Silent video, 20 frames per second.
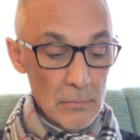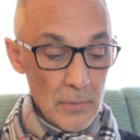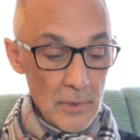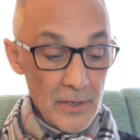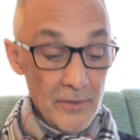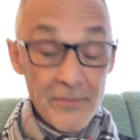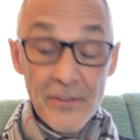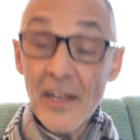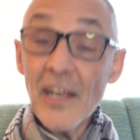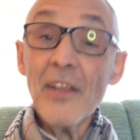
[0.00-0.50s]

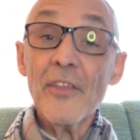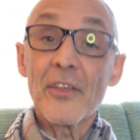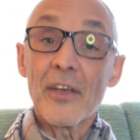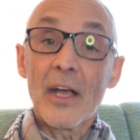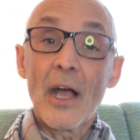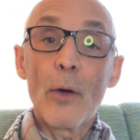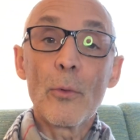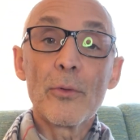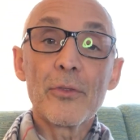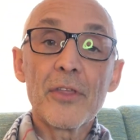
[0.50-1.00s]
If anything,
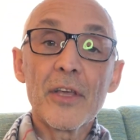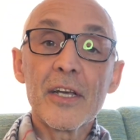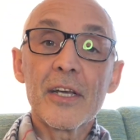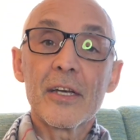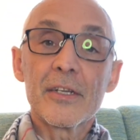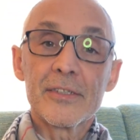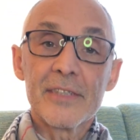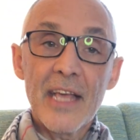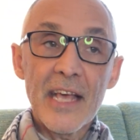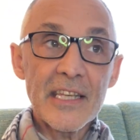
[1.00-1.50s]
I would think a
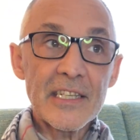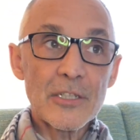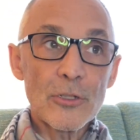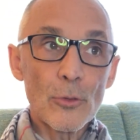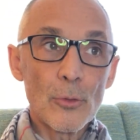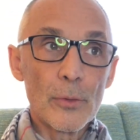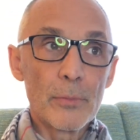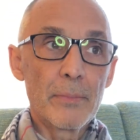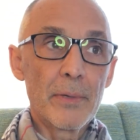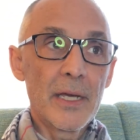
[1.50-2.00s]
tester
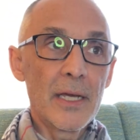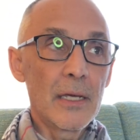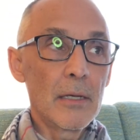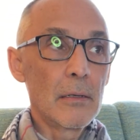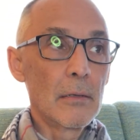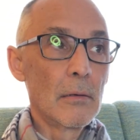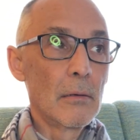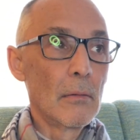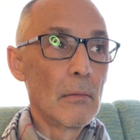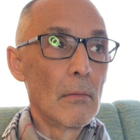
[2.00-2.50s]
would be
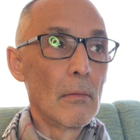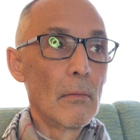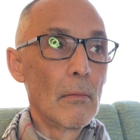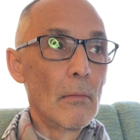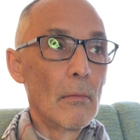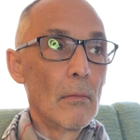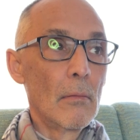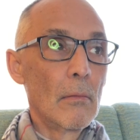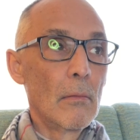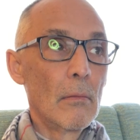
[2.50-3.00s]

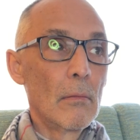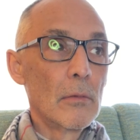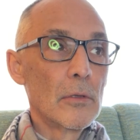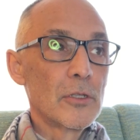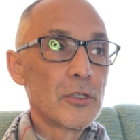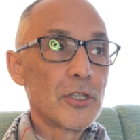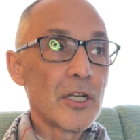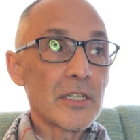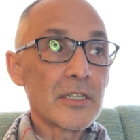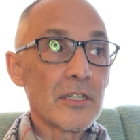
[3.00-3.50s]

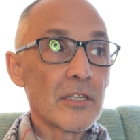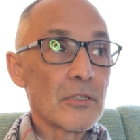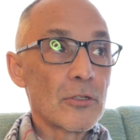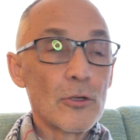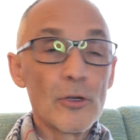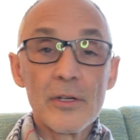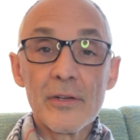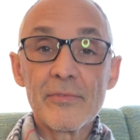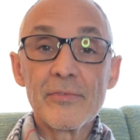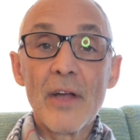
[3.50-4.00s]
just as
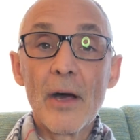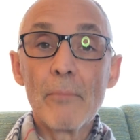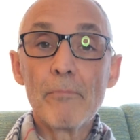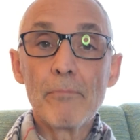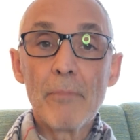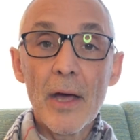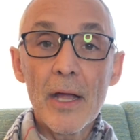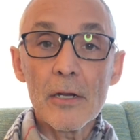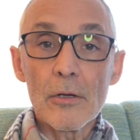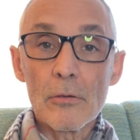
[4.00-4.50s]
good, if not
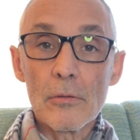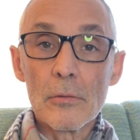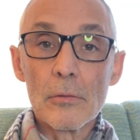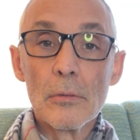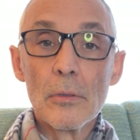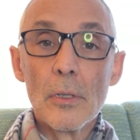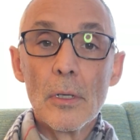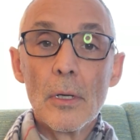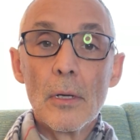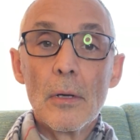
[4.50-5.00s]
better,
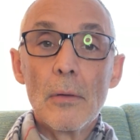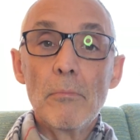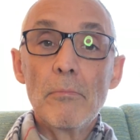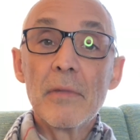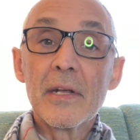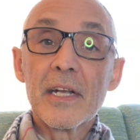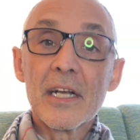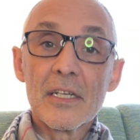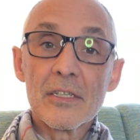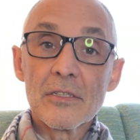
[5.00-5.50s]

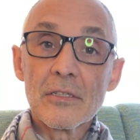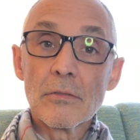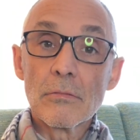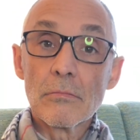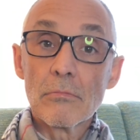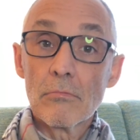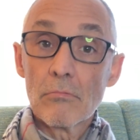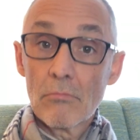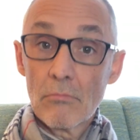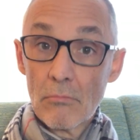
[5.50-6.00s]
because
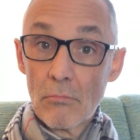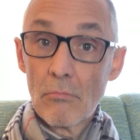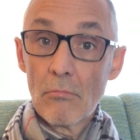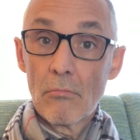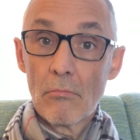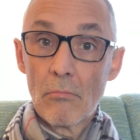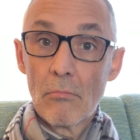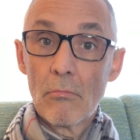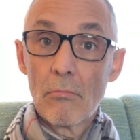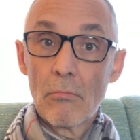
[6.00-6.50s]

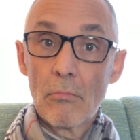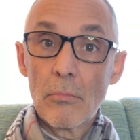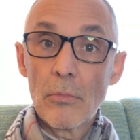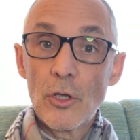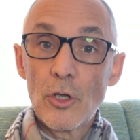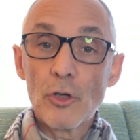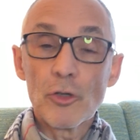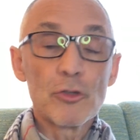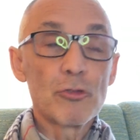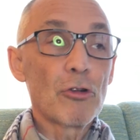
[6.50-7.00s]

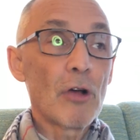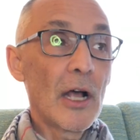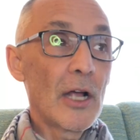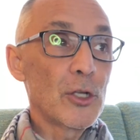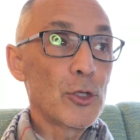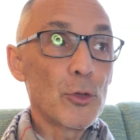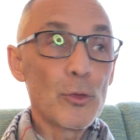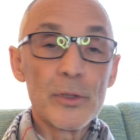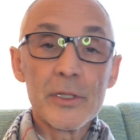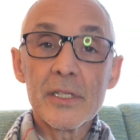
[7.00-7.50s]
you're trying
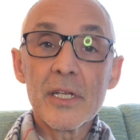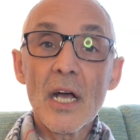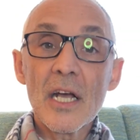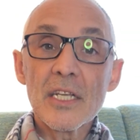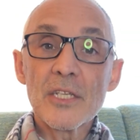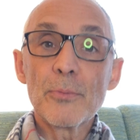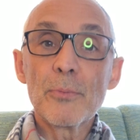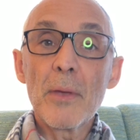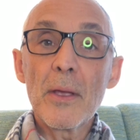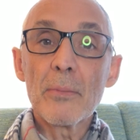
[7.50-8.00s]
to
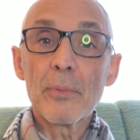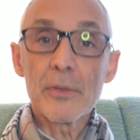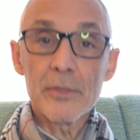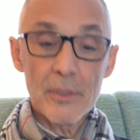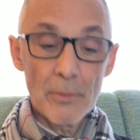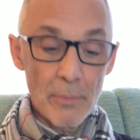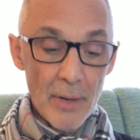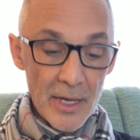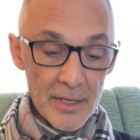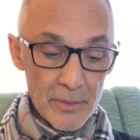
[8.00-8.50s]
entice people to
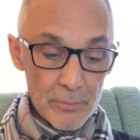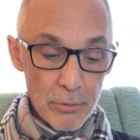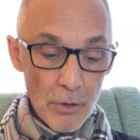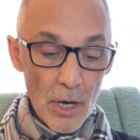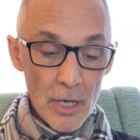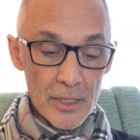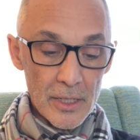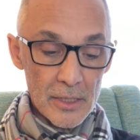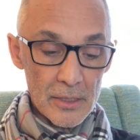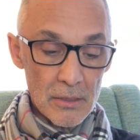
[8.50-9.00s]
buy the
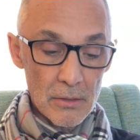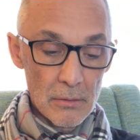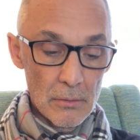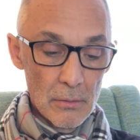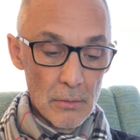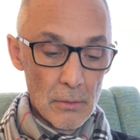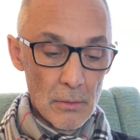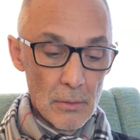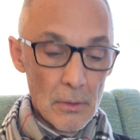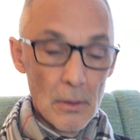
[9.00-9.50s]
product.
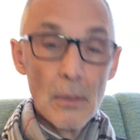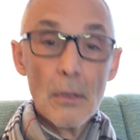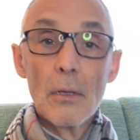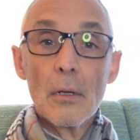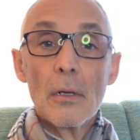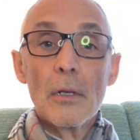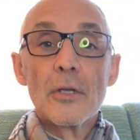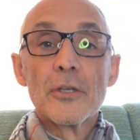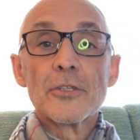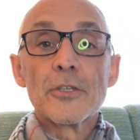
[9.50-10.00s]

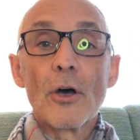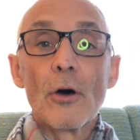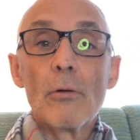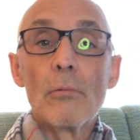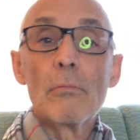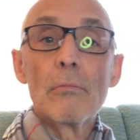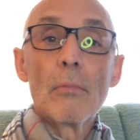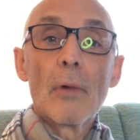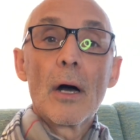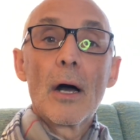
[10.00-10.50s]
So
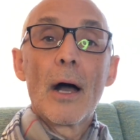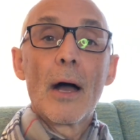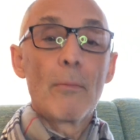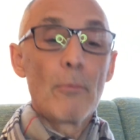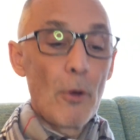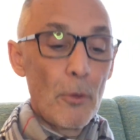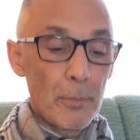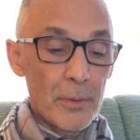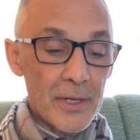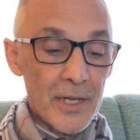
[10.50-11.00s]
I'm
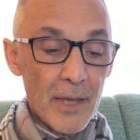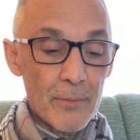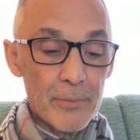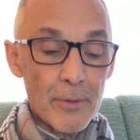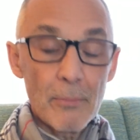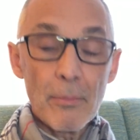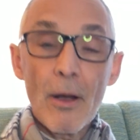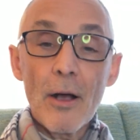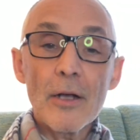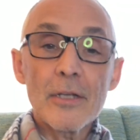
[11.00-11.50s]
opening up the
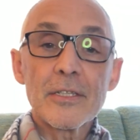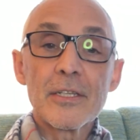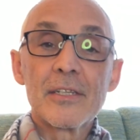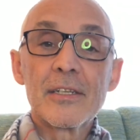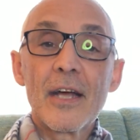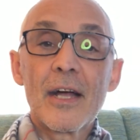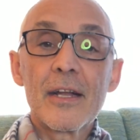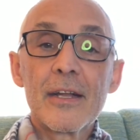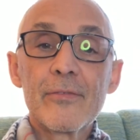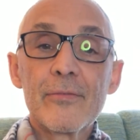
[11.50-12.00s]
box and
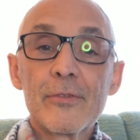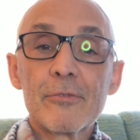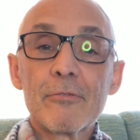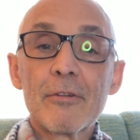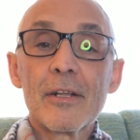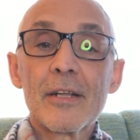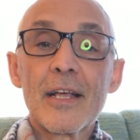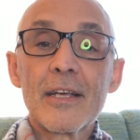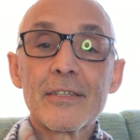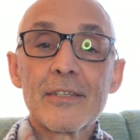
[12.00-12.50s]
not even
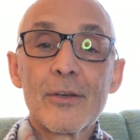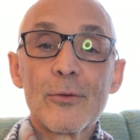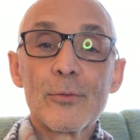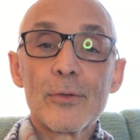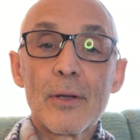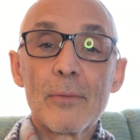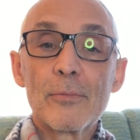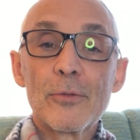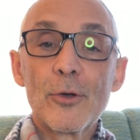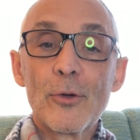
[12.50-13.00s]
realizing what
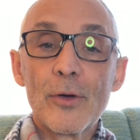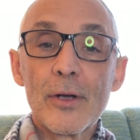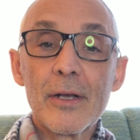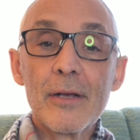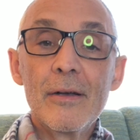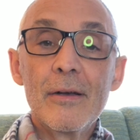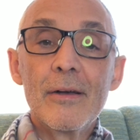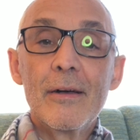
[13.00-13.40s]
I'm doing,